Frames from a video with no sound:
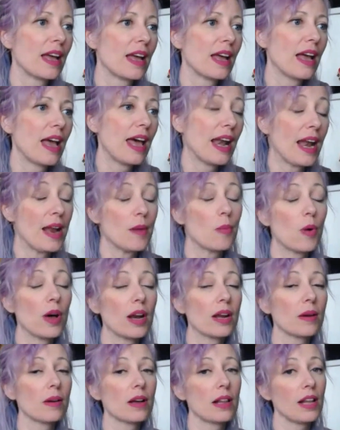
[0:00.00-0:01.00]
and I want
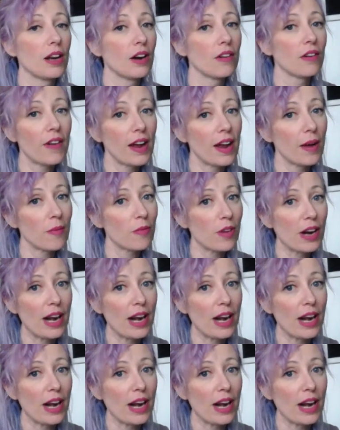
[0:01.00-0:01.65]
to clarify up front,